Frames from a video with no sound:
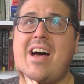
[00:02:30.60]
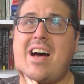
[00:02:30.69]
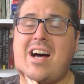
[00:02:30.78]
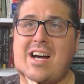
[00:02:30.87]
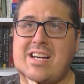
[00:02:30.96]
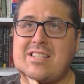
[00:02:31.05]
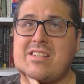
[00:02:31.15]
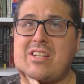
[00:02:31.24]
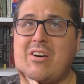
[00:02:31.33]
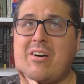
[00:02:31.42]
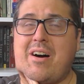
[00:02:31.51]
Uh, as I
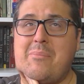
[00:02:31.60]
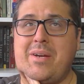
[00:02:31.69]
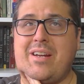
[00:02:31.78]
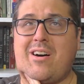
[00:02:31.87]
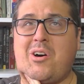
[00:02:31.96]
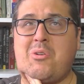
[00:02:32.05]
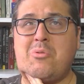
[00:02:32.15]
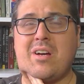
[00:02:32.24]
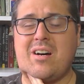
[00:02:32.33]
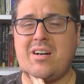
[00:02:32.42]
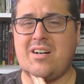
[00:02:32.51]
got a bit
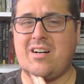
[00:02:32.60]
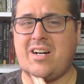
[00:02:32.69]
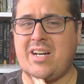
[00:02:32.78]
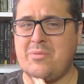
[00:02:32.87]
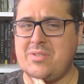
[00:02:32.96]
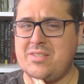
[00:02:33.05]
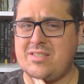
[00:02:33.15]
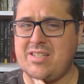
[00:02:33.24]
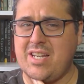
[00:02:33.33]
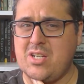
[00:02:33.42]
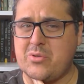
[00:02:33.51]
older, I
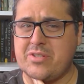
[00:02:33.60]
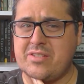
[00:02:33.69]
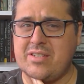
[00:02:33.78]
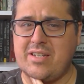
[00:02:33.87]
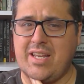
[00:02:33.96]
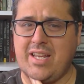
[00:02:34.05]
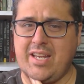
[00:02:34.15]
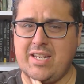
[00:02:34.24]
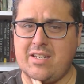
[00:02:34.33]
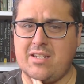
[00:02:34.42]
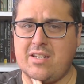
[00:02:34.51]
was interested
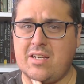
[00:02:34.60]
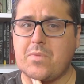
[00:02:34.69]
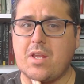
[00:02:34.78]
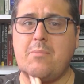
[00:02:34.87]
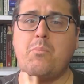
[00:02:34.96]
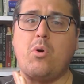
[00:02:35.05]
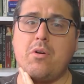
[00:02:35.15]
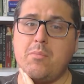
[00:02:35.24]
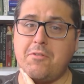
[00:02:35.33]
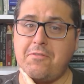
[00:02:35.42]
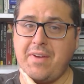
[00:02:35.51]
in more and
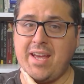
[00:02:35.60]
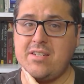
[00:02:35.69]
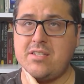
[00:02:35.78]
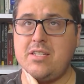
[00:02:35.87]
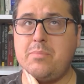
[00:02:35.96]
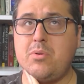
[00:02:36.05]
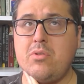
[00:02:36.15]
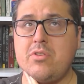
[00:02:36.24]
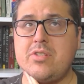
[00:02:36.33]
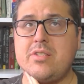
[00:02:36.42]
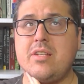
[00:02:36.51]
more fantasy
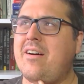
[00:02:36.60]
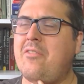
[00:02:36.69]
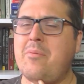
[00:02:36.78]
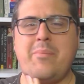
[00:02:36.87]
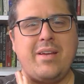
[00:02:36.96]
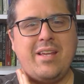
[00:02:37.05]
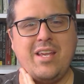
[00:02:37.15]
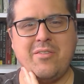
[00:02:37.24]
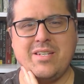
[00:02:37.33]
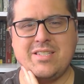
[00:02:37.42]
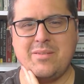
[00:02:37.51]
books. I remember
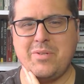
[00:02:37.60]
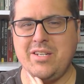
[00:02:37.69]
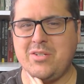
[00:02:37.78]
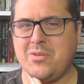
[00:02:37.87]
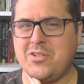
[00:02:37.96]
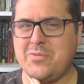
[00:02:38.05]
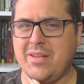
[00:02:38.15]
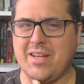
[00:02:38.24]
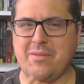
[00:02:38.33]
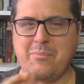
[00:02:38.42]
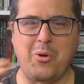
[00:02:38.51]
hearing somebody talk to me,
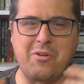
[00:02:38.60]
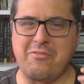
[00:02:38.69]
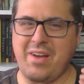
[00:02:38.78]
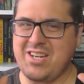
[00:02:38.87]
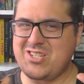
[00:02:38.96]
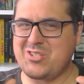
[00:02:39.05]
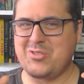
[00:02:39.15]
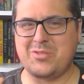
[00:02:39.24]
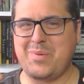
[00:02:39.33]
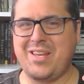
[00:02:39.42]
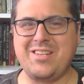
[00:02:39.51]
like a motivational
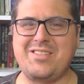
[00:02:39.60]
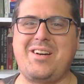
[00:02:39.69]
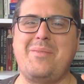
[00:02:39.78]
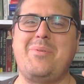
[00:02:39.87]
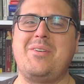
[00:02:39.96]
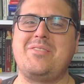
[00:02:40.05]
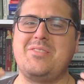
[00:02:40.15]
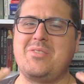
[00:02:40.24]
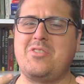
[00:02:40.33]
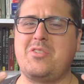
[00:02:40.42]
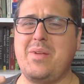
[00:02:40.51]
speaker type person
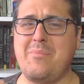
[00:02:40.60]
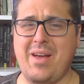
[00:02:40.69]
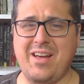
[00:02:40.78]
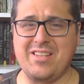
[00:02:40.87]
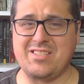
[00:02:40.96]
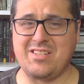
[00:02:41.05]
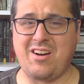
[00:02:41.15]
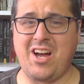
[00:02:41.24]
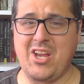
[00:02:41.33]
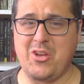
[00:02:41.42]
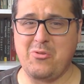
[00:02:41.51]
talk to me about this
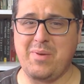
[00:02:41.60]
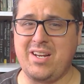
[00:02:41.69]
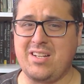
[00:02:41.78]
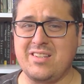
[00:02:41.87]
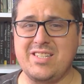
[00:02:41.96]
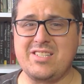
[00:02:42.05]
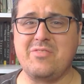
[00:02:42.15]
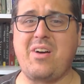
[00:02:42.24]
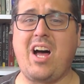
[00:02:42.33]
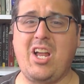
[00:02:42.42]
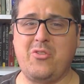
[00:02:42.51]
guy who made a list of
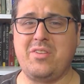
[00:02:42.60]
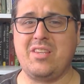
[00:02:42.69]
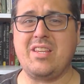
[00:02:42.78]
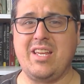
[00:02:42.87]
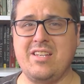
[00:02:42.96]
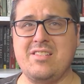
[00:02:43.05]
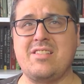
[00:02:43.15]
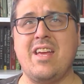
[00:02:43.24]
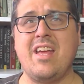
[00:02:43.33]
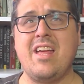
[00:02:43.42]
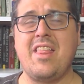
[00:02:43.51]
a hundred things
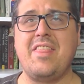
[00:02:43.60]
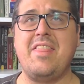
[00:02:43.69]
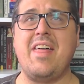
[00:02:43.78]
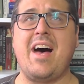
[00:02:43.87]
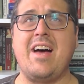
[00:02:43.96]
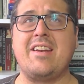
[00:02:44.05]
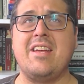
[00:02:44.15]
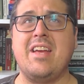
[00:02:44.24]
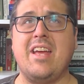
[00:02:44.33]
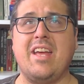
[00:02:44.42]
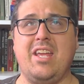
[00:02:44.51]
that
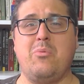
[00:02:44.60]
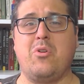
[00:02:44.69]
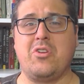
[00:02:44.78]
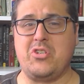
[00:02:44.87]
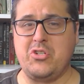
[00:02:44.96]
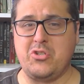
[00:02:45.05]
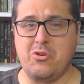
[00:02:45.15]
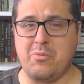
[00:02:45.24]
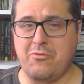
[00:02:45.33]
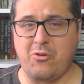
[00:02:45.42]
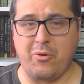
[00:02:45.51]
he wanted to do
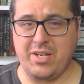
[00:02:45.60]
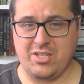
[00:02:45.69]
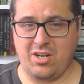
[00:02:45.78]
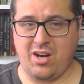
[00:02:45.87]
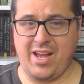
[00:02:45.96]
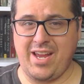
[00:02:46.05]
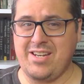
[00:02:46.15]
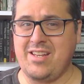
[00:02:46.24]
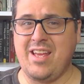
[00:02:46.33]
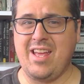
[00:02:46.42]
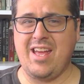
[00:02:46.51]
before he died.
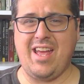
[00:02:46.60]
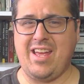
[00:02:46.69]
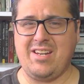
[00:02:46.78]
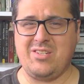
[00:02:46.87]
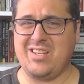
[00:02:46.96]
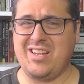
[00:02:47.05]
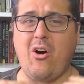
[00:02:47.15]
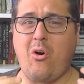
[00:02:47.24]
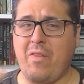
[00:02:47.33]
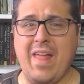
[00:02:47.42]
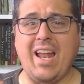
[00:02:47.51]
And
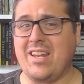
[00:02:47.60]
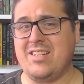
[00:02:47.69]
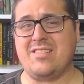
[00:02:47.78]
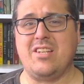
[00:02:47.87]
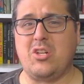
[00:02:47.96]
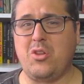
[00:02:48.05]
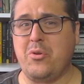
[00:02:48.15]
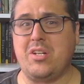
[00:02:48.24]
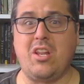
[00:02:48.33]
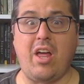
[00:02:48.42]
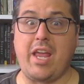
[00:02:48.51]
on that list
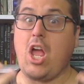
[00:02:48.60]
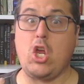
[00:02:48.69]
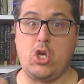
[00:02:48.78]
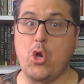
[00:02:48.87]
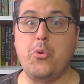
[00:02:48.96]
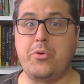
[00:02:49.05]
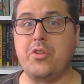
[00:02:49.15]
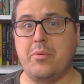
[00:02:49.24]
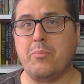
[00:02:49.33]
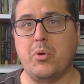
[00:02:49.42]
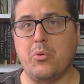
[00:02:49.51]
included like, go to
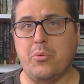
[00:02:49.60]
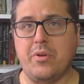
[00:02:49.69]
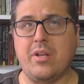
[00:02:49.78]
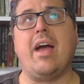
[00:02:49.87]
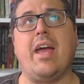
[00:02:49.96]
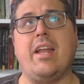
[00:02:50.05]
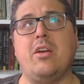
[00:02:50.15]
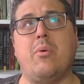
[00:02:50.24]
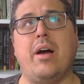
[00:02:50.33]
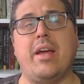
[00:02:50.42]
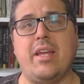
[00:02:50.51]
the moon.
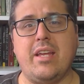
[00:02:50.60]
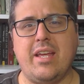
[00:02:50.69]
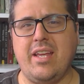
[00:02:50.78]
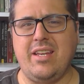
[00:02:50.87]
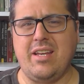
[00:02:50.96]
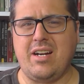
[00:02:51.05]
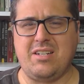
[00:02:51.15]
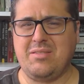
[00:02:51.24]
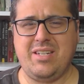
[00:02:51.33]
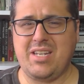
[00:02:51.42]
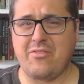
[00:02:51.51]
Anyway, he uh,
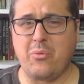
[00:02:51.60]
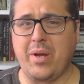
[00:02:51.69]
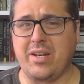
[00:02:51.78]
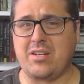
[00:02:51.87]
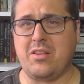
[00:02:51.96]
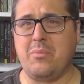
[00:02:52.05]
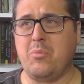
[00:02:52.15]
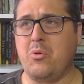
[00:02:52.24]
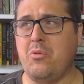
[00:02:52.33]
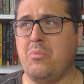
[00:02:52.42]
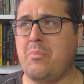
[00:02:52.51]
he never went to the
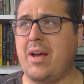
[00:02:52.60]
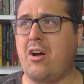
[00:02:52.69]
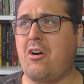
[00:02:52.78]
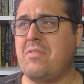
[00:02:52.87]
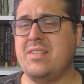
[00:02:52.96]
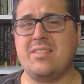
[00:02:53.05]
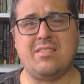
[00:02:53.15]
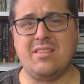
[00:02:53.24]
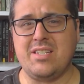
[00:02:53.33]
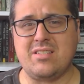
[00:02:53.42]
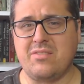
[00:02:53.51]
moon, but off his
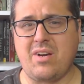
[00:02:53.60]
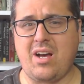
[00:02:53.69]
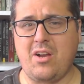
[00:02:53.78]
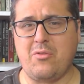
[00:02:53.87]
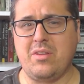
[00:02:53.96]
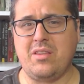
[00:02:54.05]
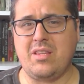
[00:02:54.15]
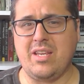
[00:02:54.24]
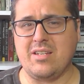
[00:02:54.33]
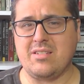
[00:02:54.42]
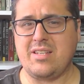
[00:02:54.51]
list of a hundred
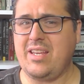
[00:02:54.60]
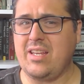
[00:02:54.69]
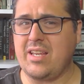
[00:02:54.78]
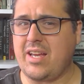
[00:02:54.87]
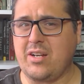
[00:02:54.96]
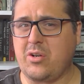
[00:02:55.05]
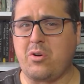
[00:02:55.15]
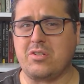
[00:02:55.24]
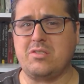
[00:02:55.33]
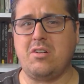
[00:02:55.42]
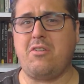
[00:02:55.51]
things, he had
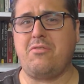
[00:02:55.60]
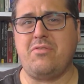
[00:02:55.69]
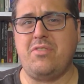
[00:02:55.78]
crossed off